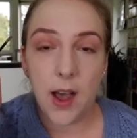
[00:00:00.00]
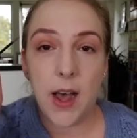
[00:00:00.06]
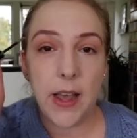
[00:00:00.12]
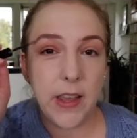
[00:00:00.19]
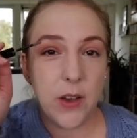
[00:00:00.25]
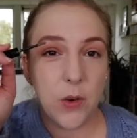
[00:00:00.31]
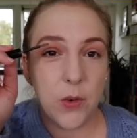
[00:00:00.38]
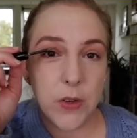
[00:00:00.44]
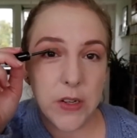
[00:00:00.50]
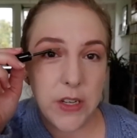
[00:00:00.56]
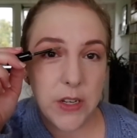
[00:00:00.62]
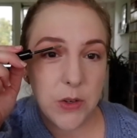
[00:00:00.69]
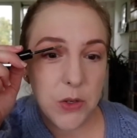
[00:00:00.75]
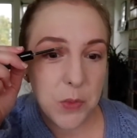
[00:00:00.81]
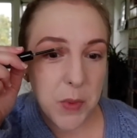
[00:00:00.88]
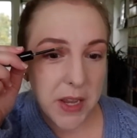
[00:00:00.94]
I only
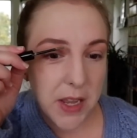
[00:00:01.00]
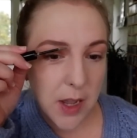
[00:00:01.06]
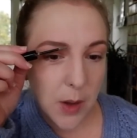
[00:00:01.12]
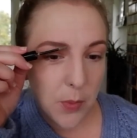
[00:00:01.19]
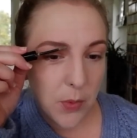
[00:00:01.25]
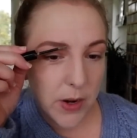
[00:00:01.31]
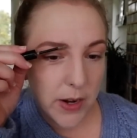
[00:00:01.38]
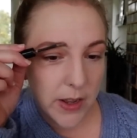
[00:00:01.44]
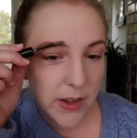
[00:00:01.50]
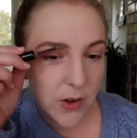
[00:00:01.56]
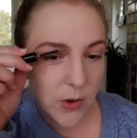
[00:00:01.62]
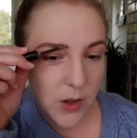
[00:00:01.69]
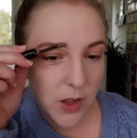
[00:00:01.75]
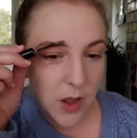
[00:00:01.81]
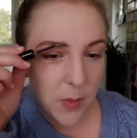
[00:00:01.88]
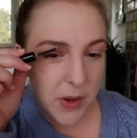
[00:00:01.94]
use makeup when I
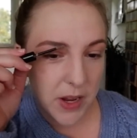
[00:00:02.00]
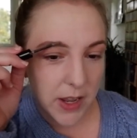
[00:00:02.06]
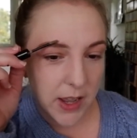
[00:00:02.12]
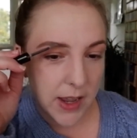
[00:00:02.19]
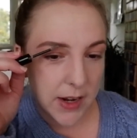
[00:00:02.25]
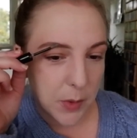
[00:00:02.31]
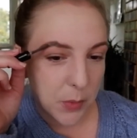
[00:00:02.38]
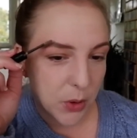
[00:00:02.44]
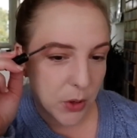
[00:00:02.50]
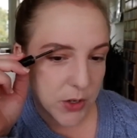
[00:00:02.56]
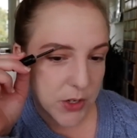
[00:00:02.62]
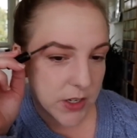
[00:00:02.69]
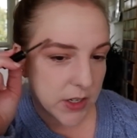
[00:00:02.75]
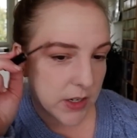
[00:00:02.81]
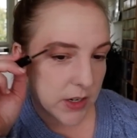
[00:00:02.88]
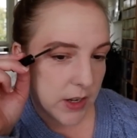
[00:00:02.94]
go clubbing kind of
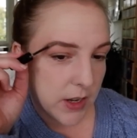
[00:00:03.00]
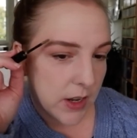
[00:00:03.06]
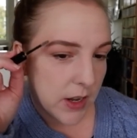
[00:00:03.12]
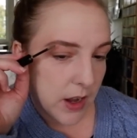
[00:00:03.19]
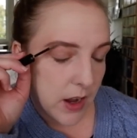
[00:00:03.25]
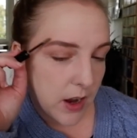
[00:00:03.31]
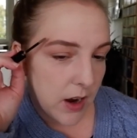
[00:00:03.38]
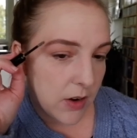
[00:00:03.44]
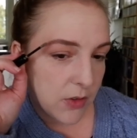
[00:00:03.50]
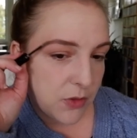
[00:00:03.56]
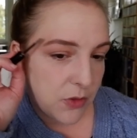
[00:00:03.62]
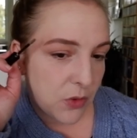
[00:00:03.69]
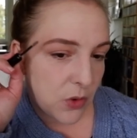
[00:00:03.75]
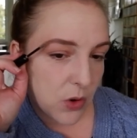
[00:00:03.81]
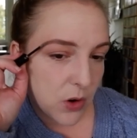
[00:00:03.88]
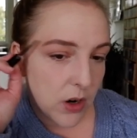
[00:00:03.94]
person uh,
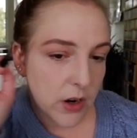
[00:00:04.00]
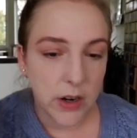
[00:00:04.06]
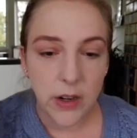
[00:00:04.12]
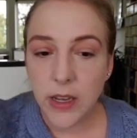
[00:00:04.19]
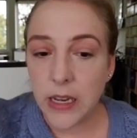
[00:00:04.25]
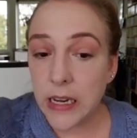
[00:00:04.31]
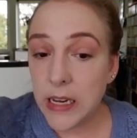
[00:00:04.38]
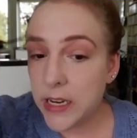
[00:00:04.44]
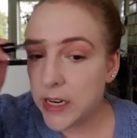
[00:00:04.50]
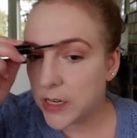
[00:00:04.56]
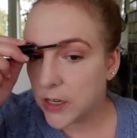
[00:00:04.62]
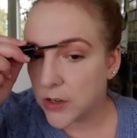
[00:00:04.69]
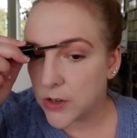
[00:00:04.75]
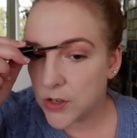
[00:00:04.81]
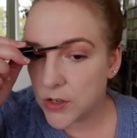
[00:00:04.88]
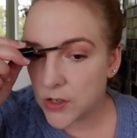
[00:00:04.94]
for
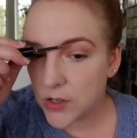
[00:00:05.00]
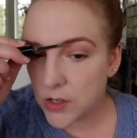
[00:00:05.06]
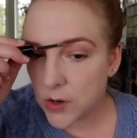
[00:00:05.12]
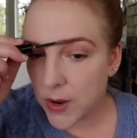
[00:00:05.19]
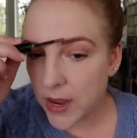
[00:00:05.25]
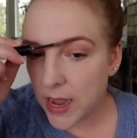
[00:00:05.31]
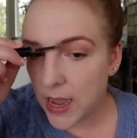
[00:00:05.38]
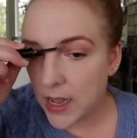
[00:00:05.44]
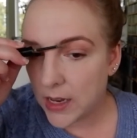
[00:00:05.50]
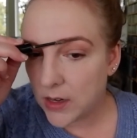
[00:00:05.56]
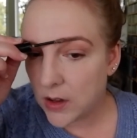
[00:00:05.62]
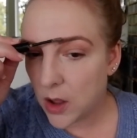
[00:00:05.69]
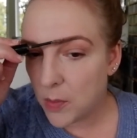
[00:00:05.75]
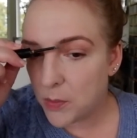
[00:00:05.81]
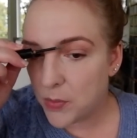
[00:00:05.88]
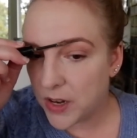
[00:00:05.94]
years. So I had
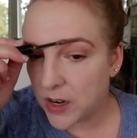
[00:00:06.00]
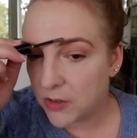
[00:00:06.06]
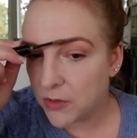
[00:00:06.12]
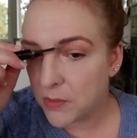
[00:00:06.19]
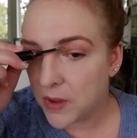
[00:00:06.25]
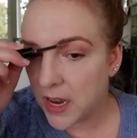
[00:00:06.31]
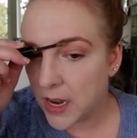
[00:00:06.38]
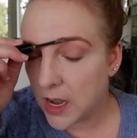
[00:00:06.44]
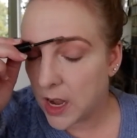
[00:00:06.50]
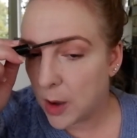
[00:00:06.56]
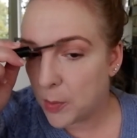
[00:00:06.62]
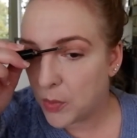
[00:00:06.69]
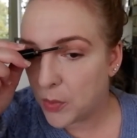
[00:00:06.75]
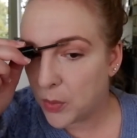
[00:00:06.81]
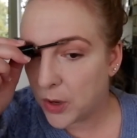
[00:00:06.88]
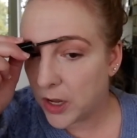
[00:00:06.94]
a bit of
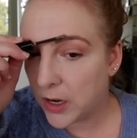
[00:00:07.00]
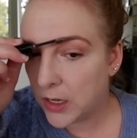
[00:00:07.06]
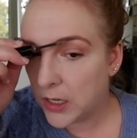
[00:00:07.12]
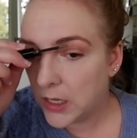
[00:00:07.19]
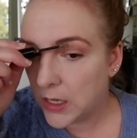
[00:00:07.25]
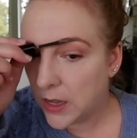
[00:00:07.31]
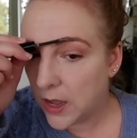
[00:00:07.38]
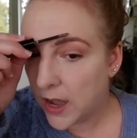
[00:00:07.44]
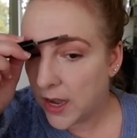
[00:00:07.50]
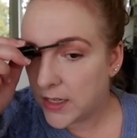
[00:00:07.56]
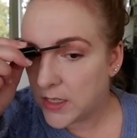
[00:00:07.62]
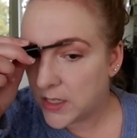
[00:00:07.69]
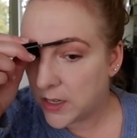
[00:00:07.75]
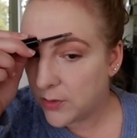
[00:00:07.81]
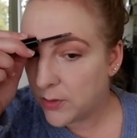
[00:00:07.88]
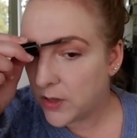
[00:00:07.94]
makeup, but I
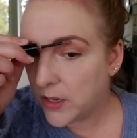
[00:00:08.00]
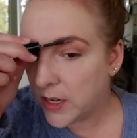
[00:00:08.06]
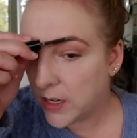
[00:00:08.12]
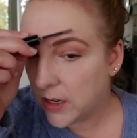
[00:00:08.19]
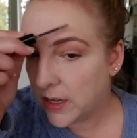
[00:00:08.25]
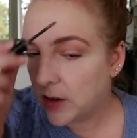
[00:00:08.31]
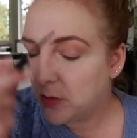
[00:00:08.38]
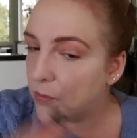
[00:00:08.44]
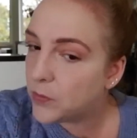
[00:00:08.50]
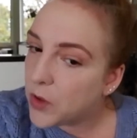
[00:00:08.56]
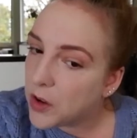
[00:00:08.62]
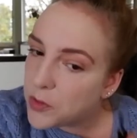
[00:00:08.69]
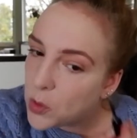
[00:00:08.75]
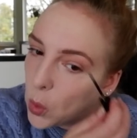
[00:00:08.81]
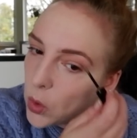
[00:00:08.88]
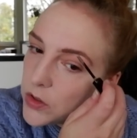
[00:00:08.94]
definitely, like,
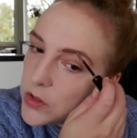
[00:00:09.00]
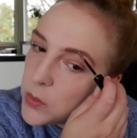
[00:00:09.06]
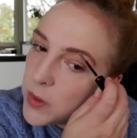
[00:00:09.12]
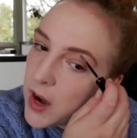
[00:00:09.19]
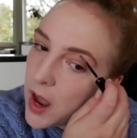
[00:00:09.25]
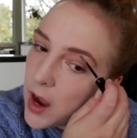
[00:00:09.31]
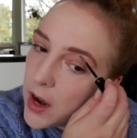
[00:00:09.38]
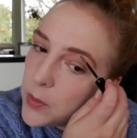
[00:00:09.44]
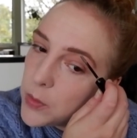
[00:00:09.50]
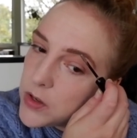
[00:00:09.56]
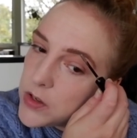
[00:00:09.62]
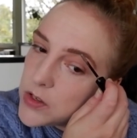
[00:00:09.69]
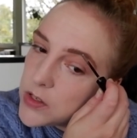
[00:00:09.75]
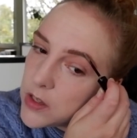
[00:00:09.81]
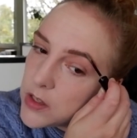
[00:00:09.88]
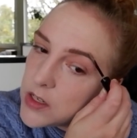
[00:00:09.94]
of course, when I
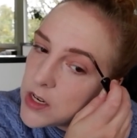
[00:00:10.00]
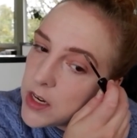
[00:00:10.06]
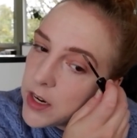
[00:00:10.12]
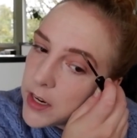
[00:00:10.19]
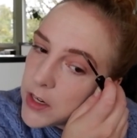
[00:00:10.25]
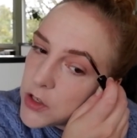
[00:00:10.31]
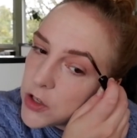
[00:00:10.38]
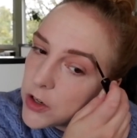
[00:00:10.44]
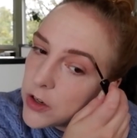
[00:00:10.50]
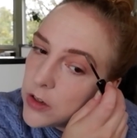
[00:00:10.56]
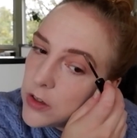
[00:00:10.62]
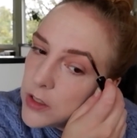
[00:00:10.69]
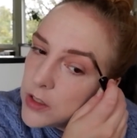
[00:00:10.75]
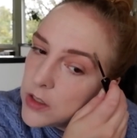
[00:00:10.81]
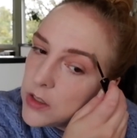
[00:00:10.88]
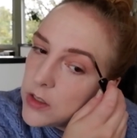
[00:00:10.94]
was a teenager,